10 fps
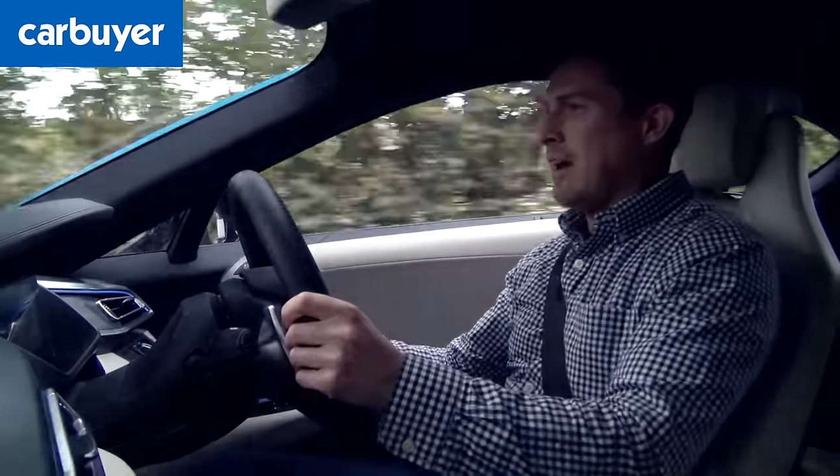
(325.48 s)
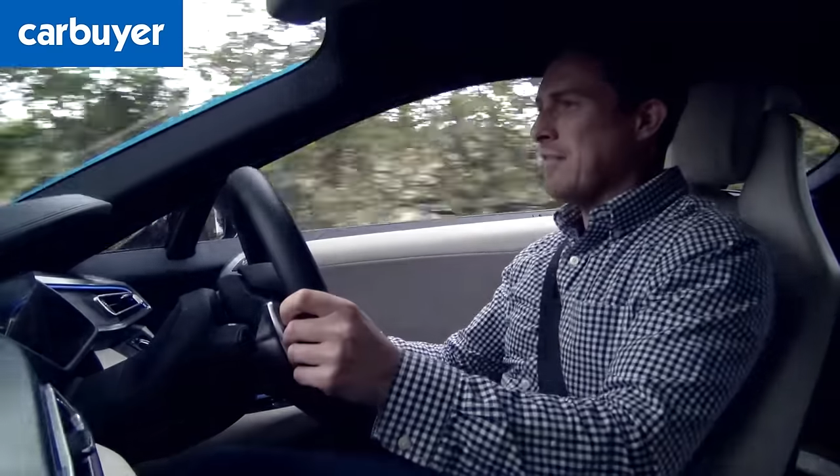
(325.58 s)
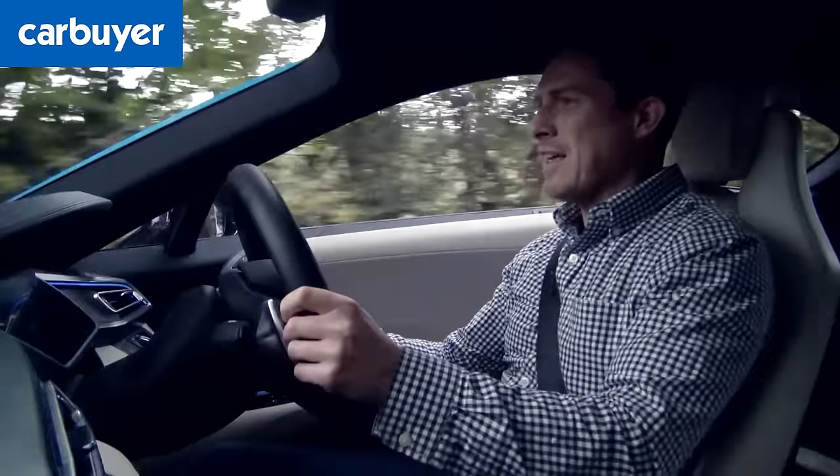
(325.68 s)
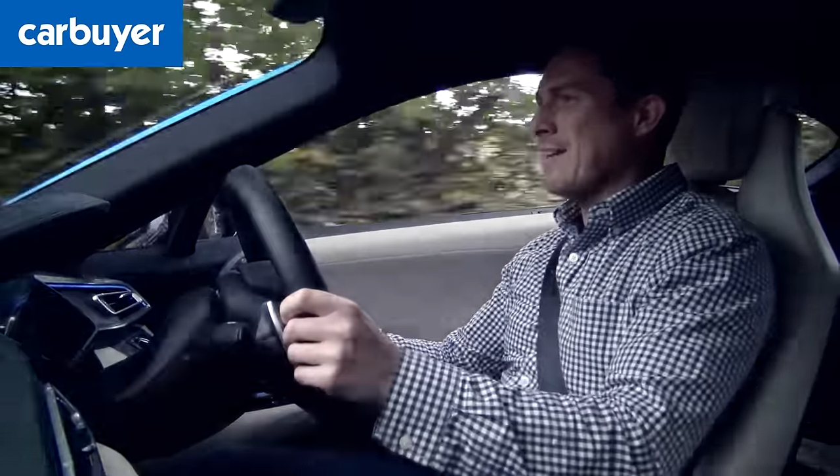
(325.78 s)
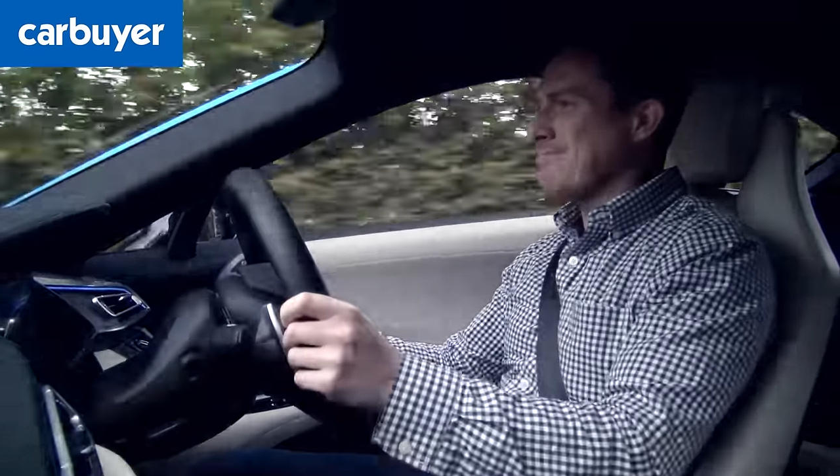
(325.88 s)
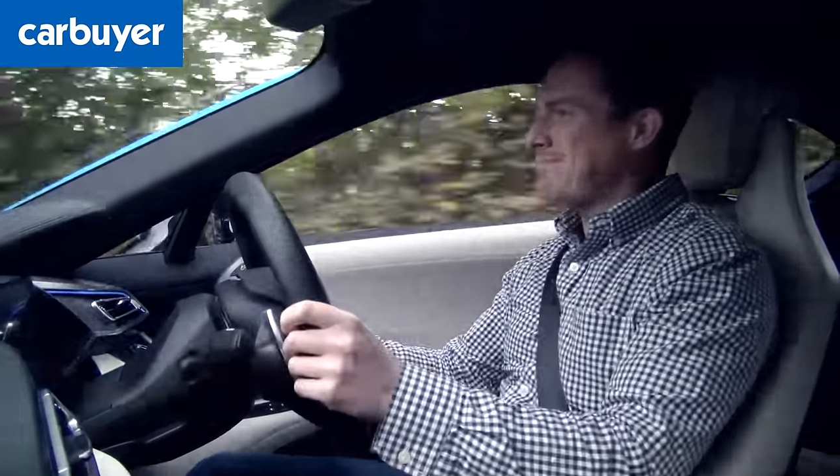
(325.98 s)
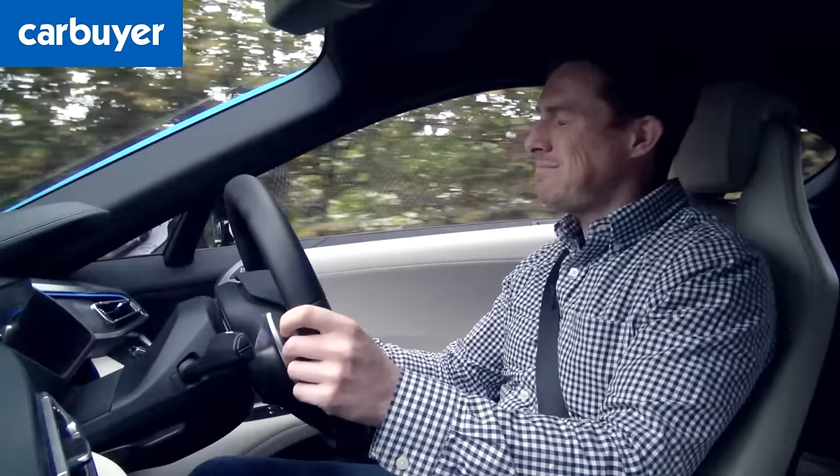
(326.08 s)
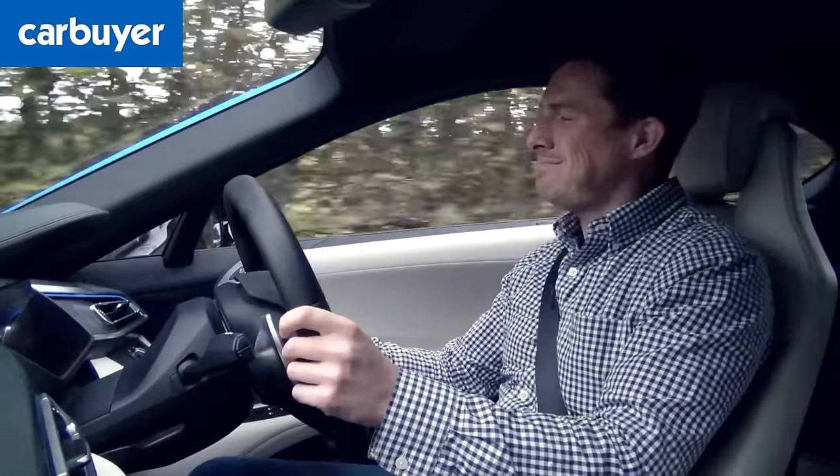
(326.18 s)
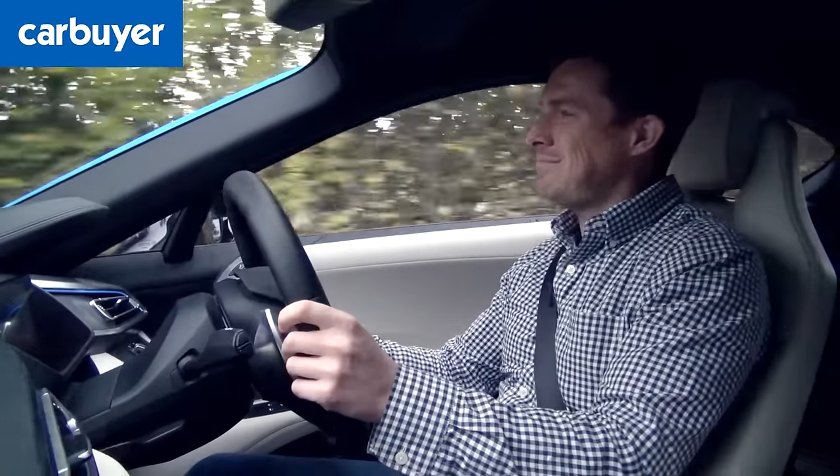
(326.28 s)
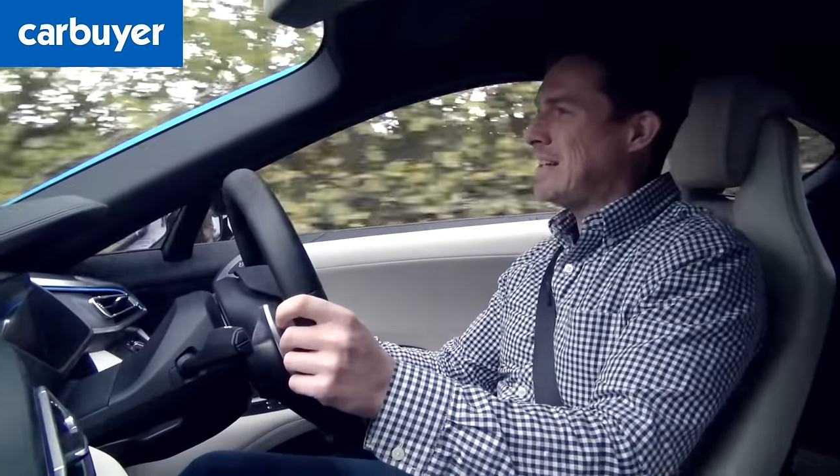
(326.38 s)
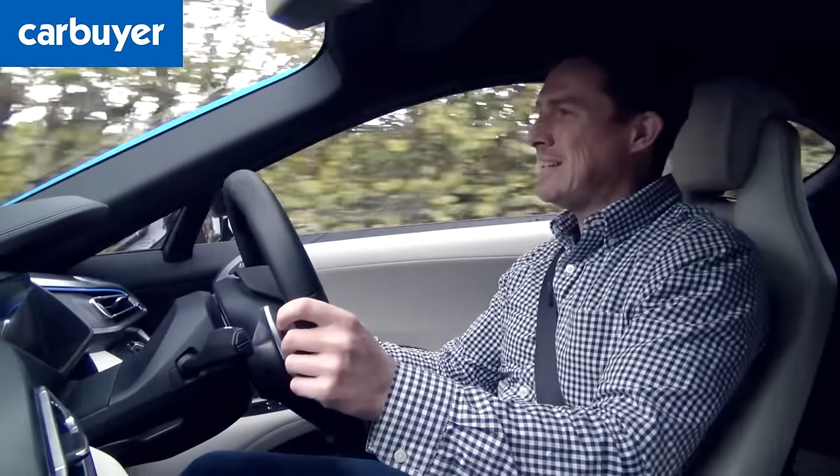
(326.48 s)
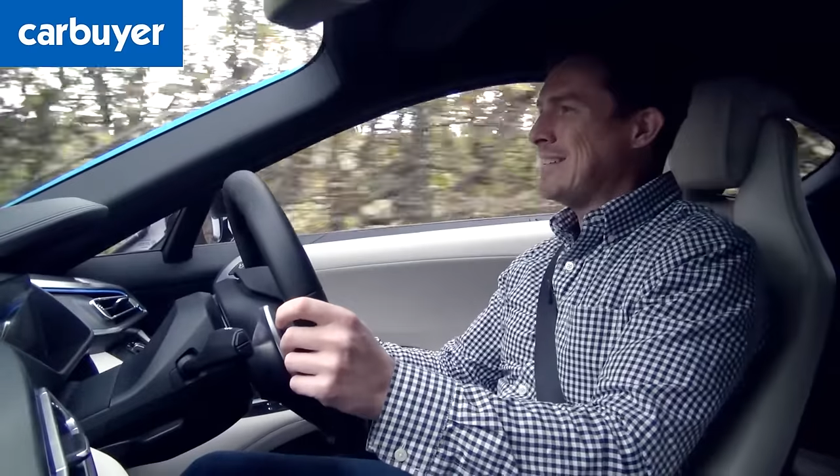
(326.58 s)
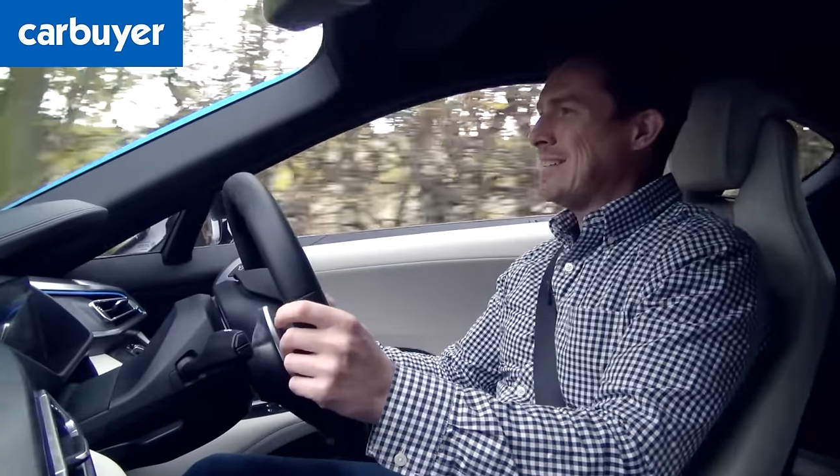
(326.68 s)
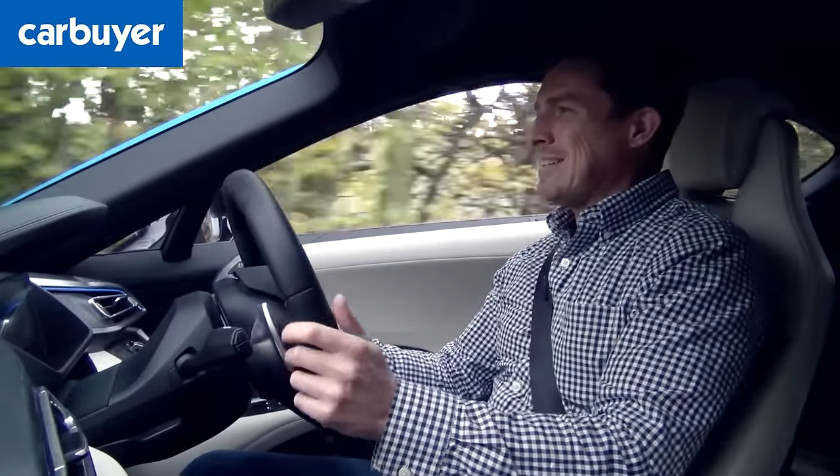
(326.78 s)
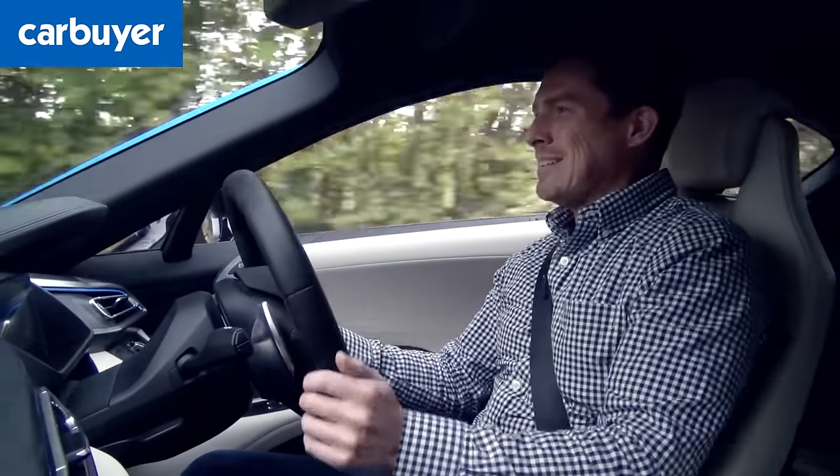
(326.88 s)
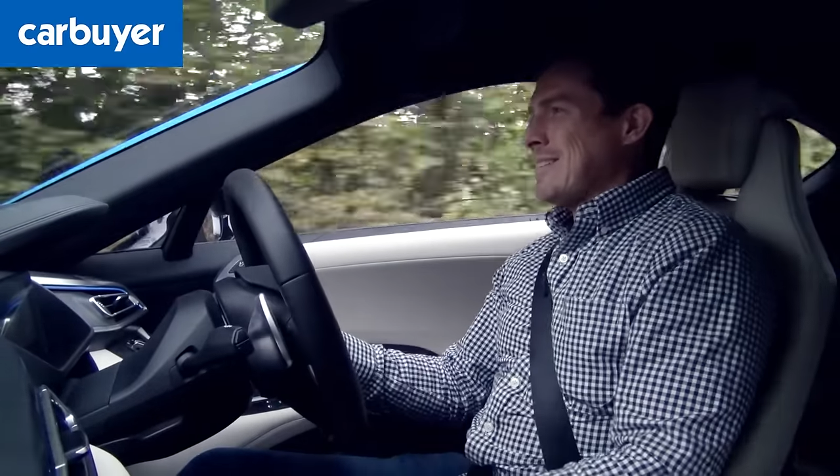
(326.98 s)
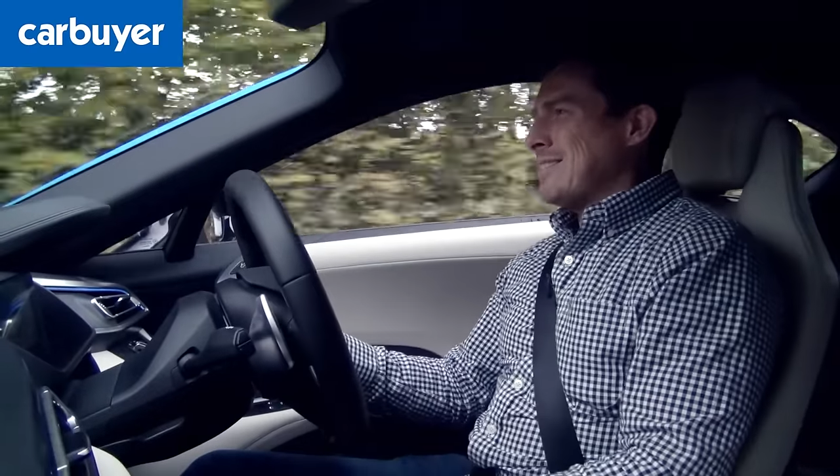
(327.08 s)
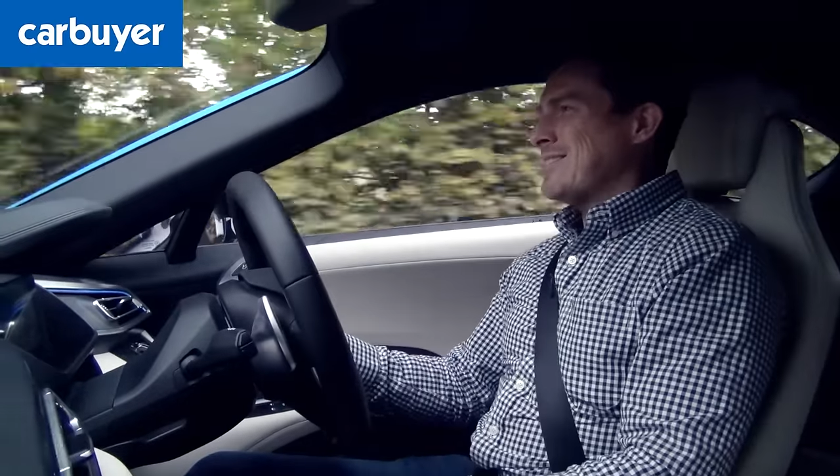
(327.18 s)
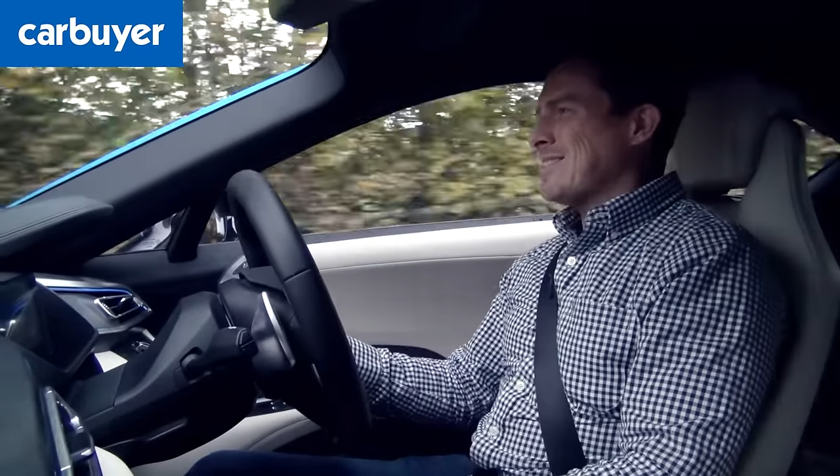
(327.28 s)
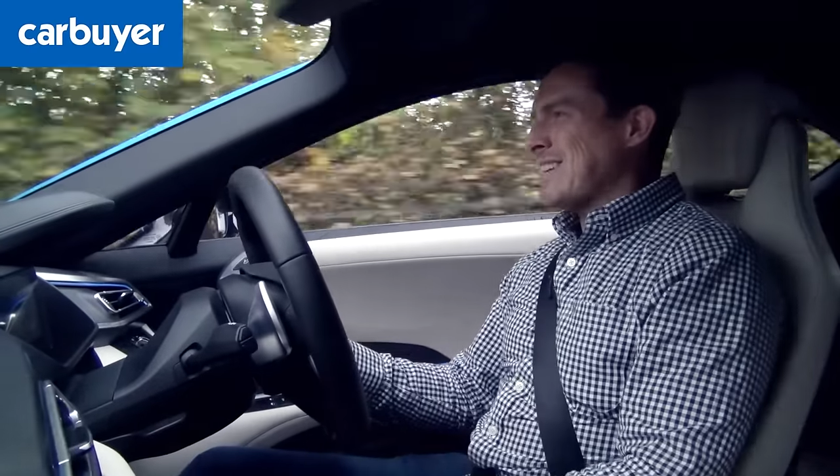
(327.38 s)
And that
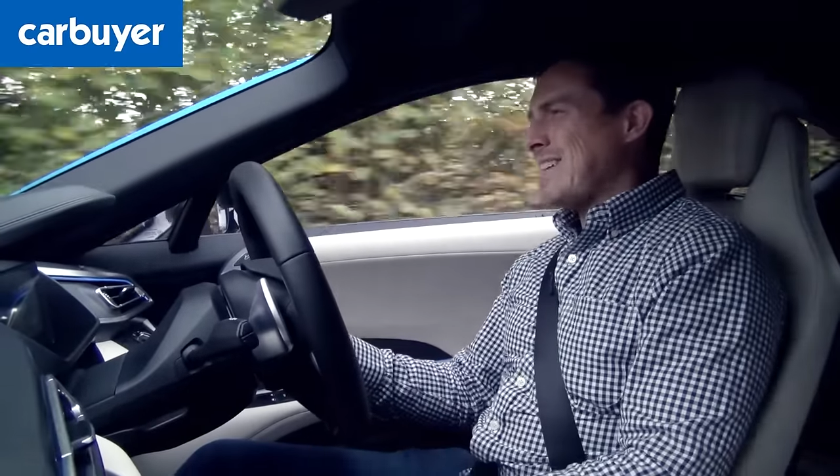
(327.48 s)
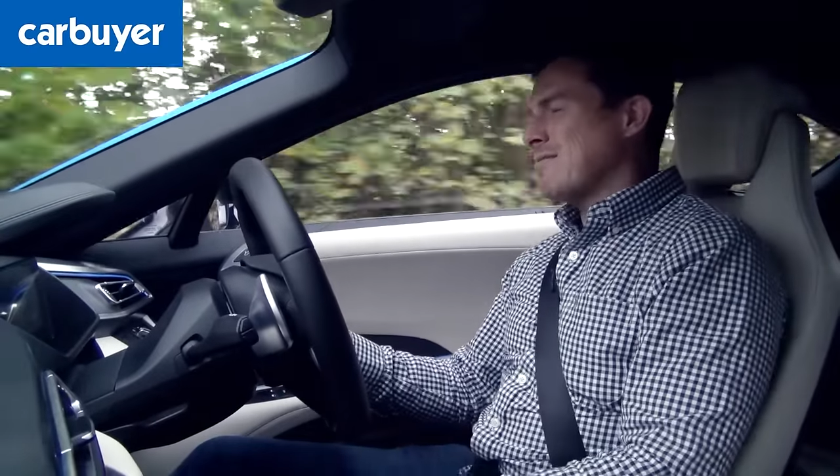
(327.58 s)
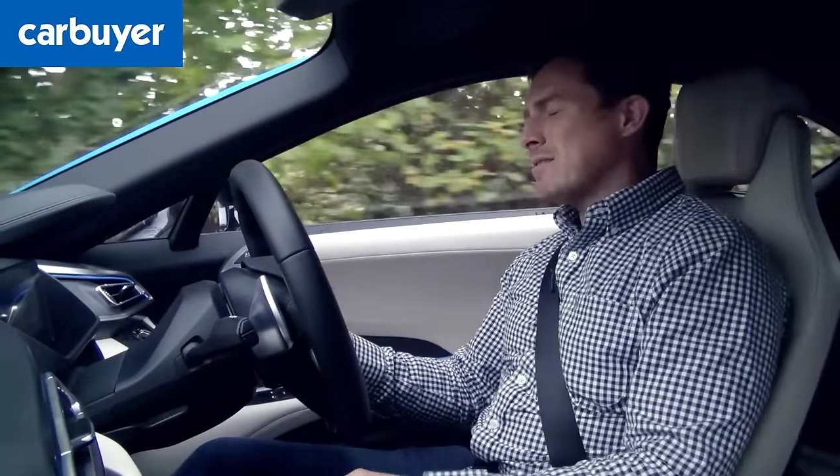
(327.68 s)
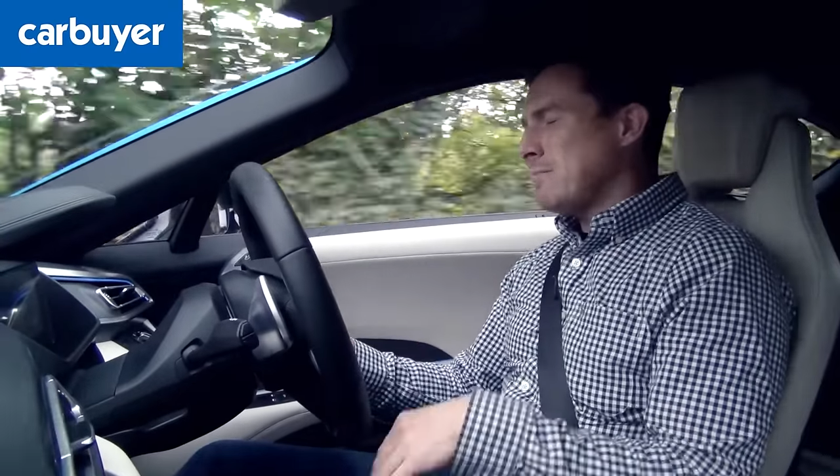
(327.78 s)
just sounds